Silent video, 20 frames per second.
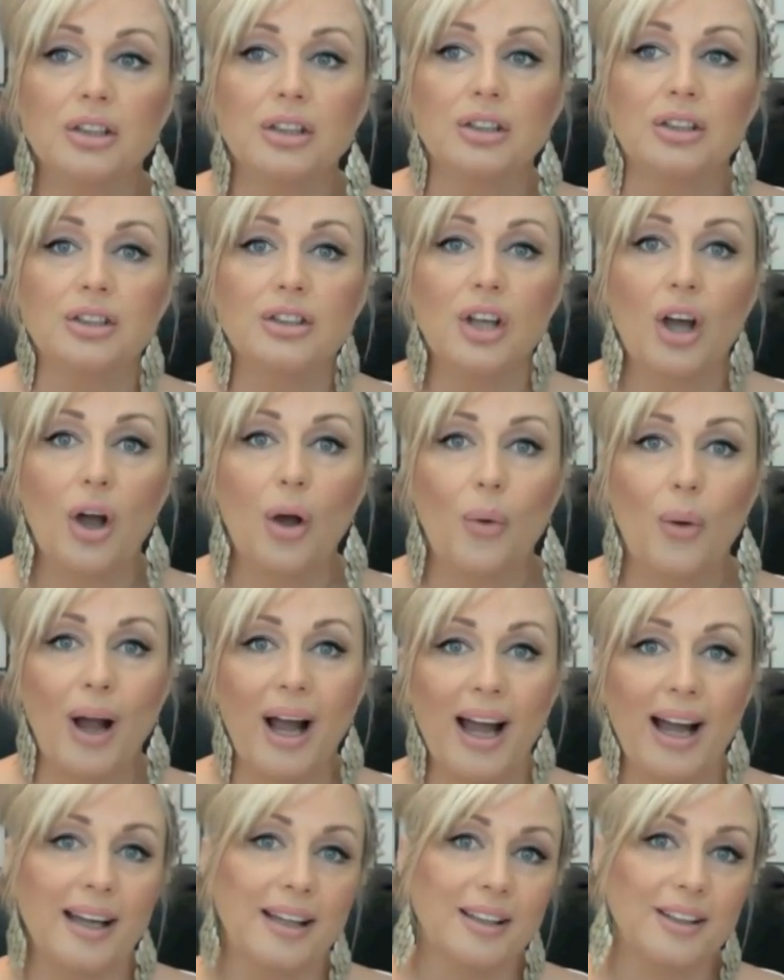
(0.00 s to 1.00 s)

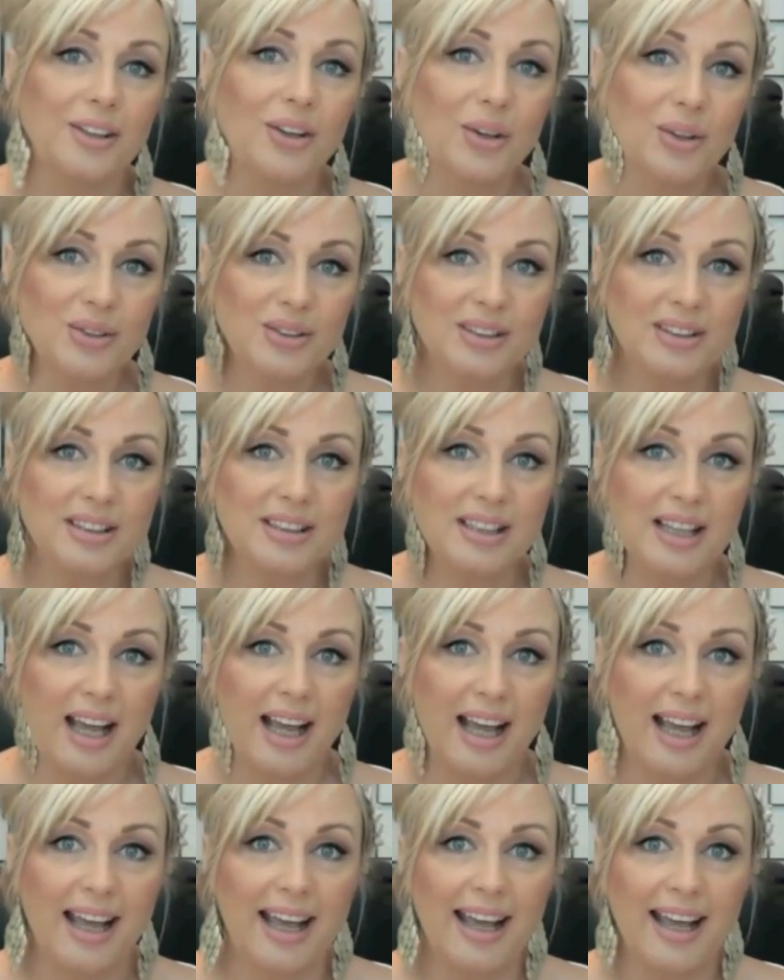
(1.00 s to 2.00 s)
So I got
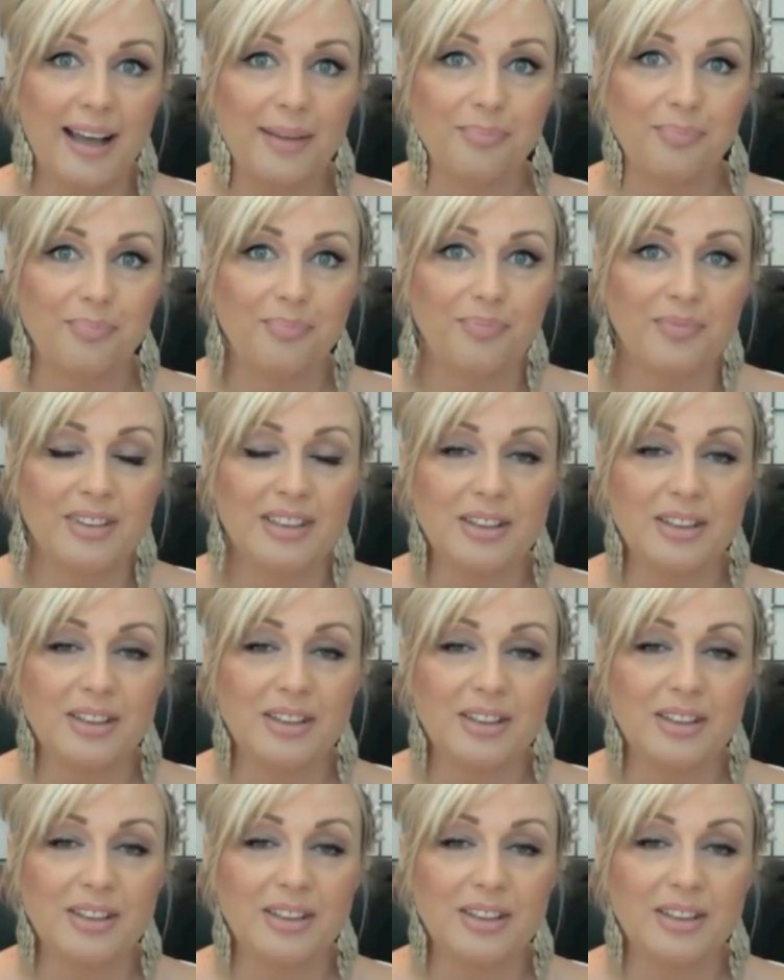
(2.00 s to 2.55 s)
um